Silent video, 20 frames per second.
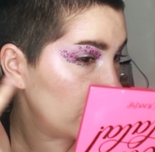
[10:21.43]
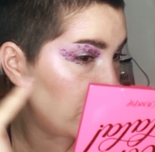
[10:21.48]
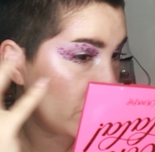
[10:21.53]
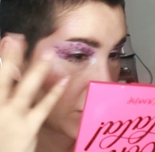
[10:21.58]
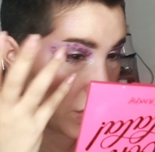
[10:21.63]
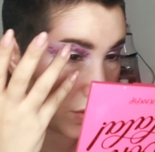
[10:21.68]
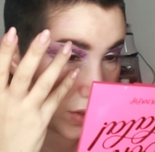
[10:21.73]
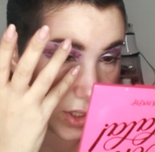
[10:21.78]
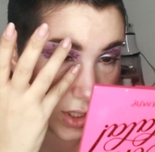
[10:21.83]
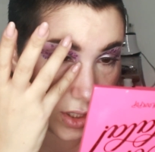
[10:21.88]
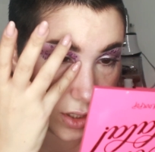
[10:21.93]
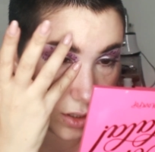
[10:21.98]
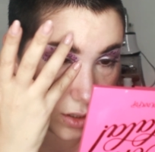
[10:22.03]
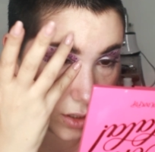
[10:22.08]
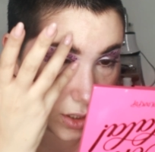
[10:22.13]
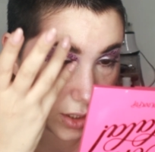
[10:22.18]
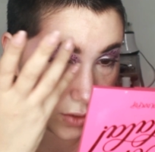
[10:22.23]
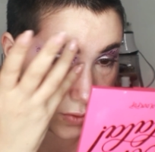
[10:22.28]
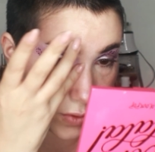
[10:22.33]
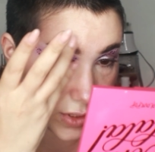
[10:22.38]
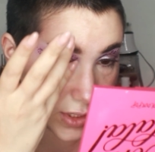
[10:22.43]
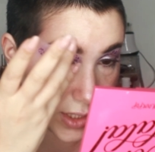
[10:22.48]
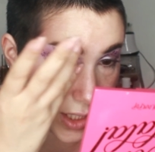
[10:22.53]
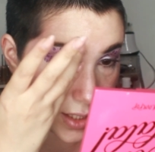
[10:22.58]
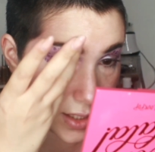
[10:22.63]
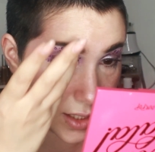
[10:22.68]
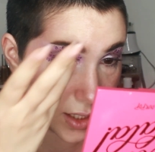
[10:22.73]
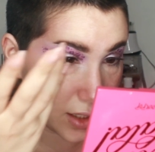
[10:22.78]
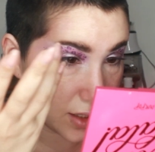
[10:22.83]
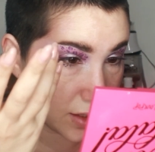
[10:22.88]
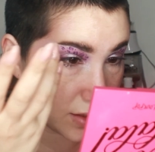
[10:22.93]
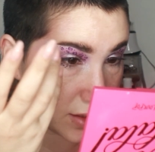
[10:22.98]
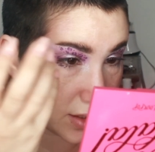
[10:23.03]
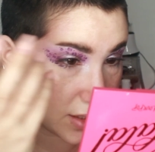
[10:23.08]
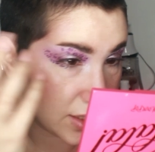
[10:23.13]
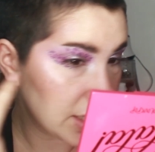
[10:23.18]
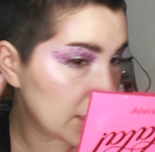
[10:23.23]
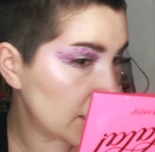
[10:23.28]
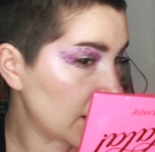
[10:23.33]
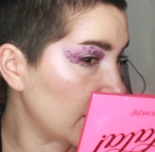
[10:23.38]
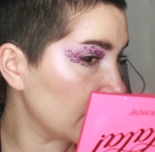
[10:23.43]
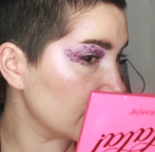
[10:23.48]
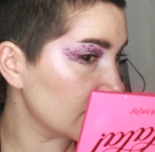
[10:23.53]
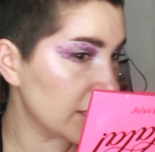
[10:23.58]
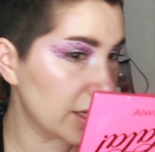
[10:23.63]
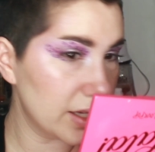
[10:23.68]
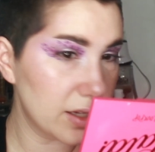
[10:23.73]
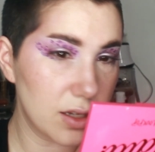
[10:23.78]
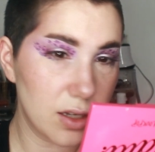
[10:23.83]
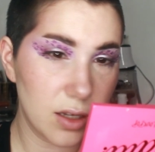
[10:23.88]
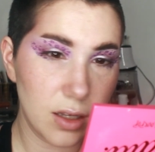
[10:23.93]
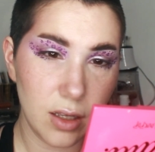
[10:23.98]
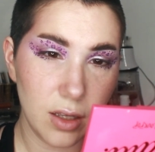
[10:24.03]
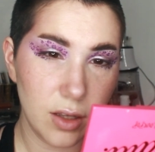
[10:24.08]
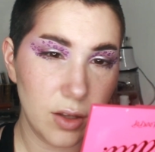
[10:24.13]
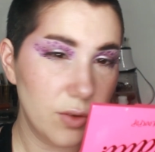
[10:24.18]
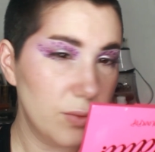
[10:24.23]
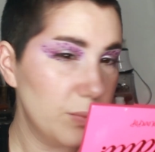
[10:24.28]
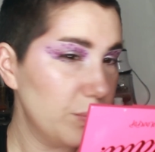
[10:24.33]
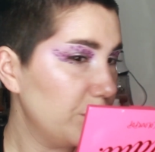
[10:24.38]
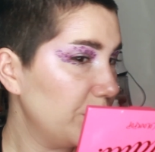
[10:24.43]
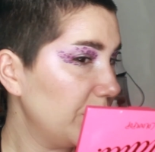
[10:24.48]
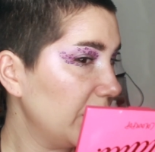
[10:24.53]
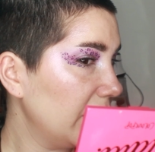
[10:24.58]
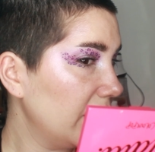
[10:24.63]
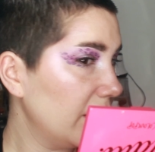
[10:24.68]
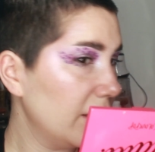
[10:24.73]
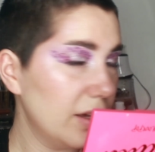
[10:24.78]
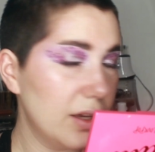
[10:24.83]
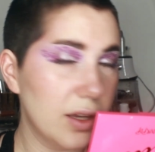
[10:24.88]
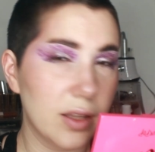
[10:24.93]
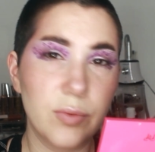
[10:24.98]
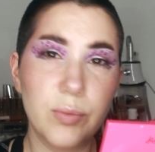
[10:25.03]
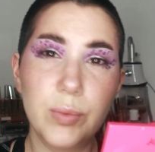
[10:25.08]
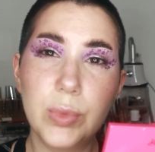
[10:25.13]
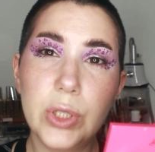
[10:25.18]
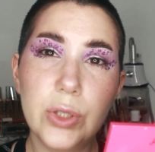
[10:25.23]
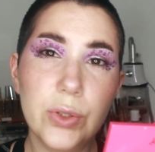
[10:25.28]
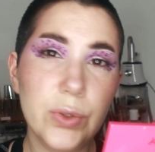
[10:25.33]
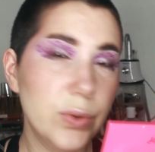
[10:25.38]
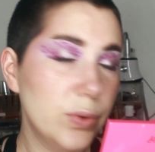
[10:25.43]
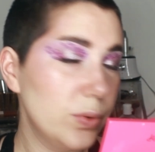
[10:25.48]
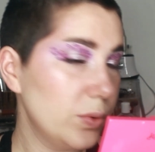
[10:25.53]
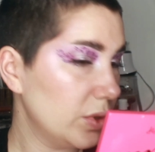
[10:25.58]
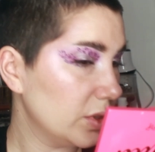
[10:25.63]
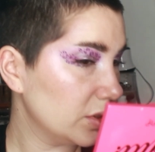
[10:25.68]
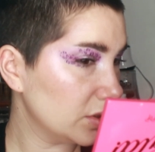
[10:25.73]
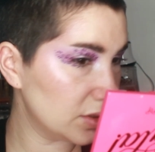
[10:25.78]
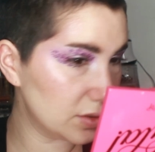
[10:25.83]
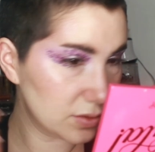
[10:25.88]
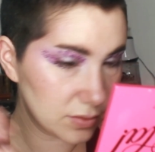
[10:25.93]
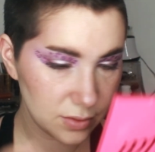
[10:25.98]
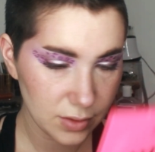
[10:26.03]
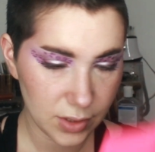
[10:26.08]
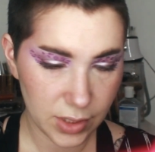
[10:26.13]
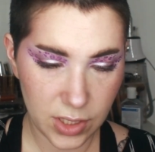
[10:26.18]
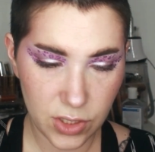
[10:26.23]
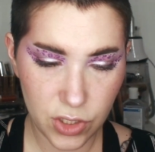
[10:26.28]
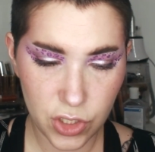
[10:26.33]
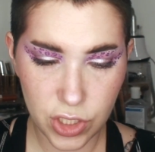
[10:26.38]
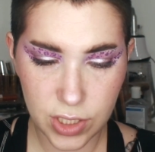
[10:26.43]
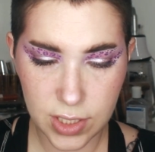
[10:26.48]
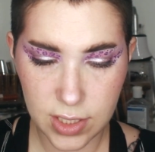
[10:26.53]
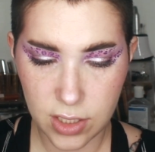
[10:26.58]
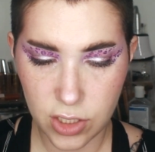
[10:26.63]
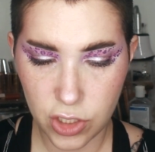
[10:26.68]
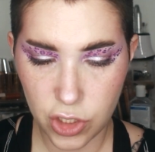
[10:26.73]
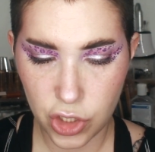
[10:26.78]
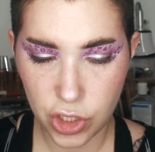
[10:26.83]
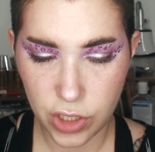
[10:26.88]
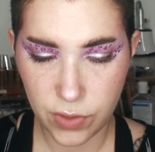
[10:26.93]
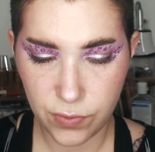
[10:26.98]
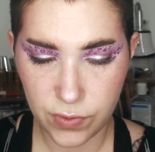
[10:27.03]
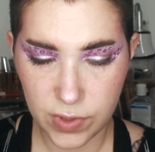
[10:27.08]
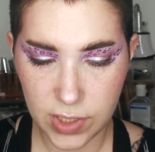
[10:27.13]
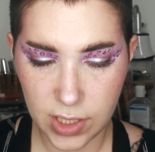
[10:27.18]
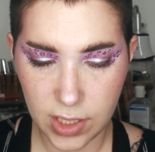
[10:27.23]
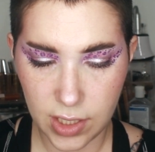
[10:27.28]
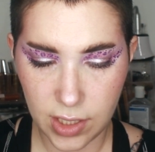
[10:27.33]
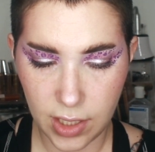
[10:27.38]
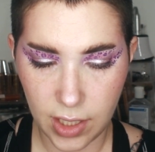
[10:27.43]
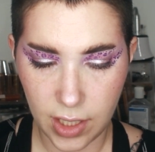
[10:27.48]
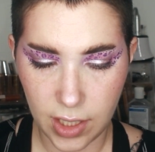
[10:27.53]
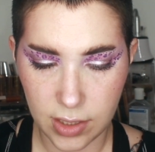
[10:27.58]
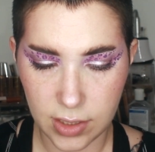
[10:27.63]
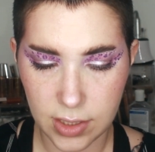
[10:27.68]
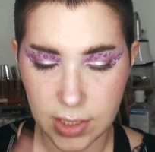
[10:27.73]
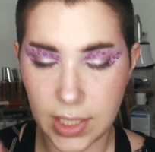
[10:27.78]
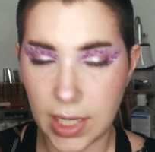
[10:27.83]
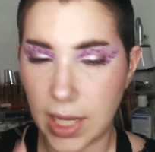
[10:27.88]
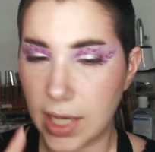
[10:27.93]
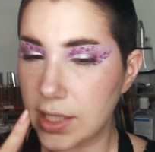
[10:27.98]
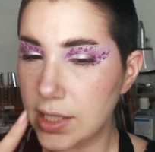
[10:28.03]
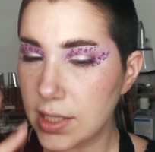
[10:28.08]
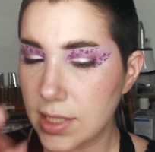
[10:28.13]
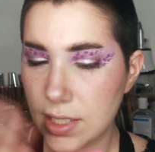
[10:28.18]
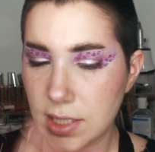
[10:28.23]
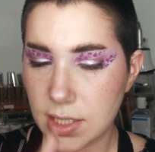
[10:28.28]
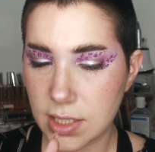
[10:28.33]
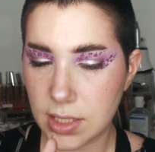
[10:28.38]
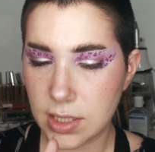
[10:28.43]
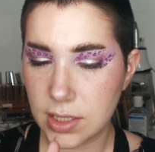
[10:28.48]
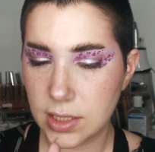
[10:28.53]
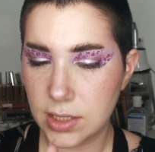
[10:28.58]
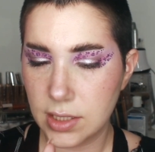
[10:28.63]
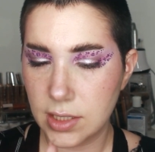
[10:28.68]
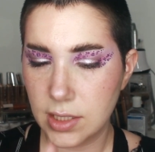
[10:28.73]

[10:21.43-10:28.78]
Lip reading: Very iridescent. It has like pink and blue, and it's just shifty and nice.